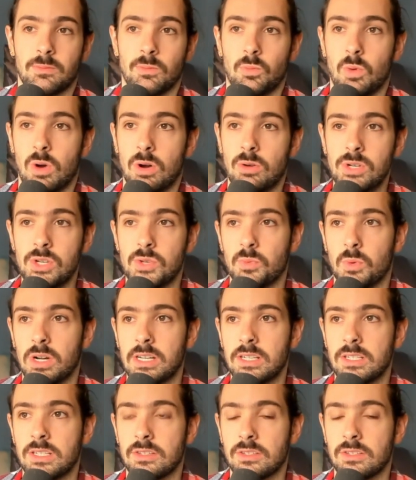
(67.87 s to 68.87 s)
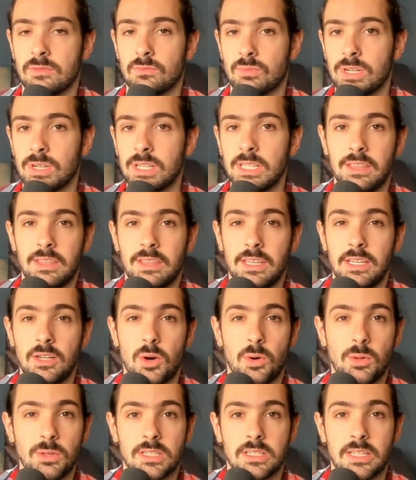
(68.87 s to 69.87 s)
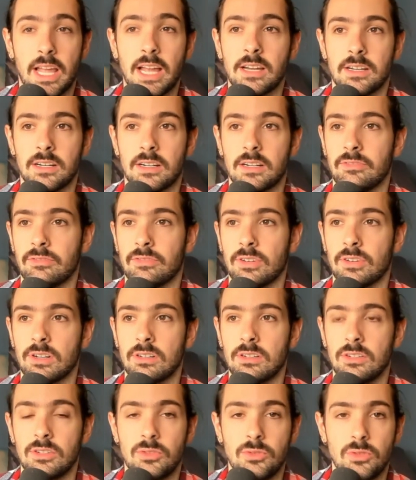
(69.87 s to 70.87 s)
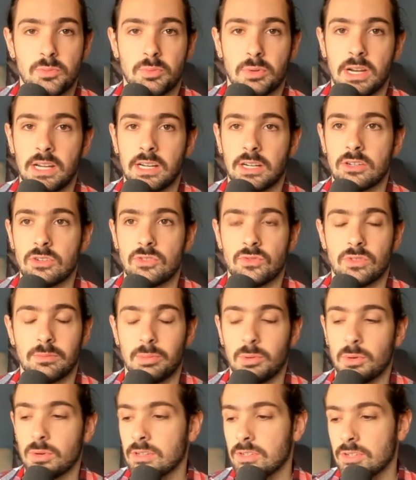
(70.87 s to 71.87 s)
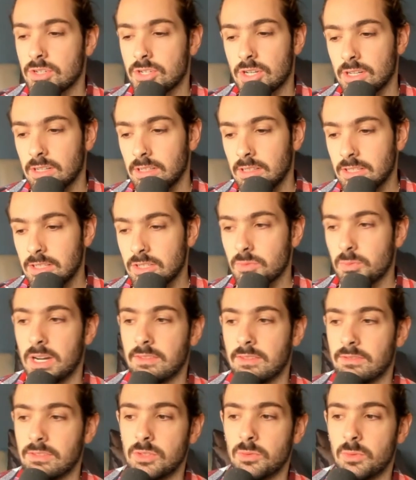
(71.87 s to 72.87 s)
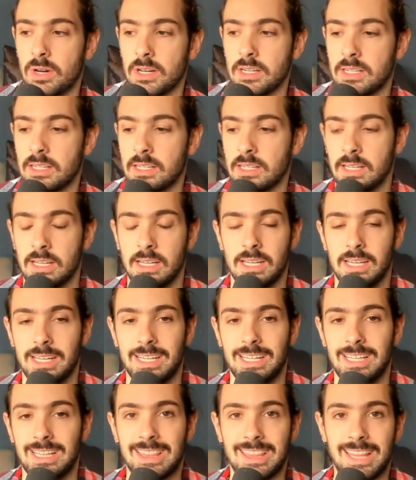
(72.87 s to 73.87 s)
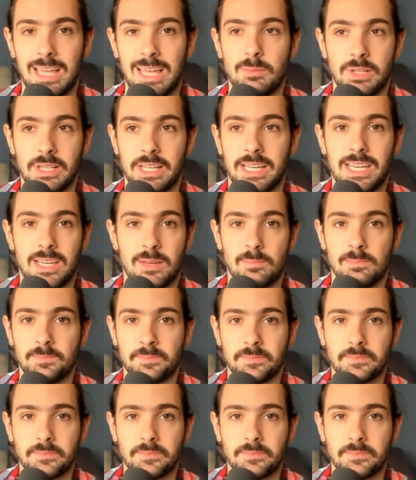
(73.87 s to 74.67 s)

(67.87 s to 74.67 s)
Woj was really the gold standard for newsbreakers, reporters, journalists, whatever you want to label him